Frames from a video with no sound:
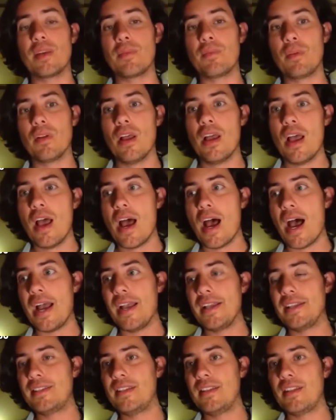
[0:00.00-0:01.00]
For example,
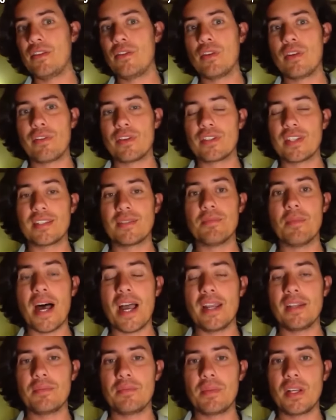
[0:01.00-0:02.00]
I see the universe as
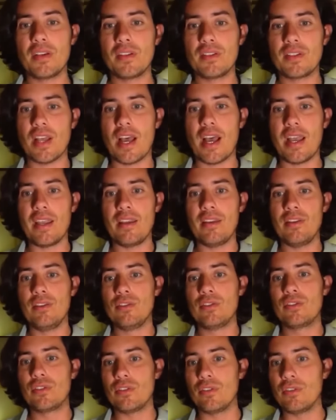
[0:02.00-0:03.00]
mind because I
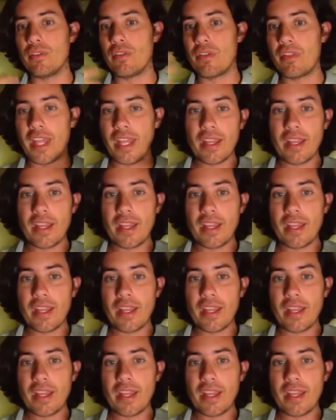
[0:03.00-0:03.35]
used to